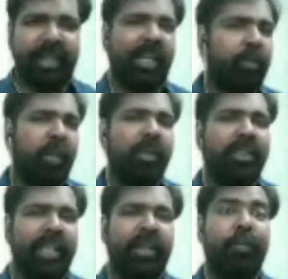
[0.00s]
I'm not even
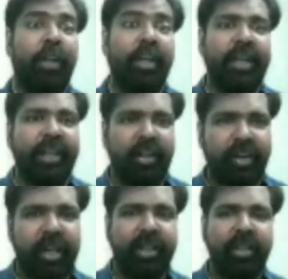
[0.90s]
saying for a critical
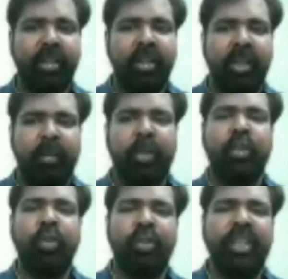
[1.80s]
reading, because
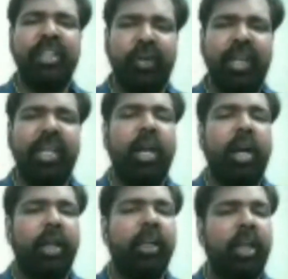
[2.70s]
Rushdie is really a
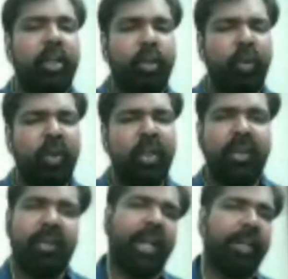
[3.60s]
hard nut to
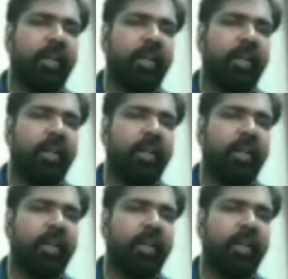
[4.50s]
crack.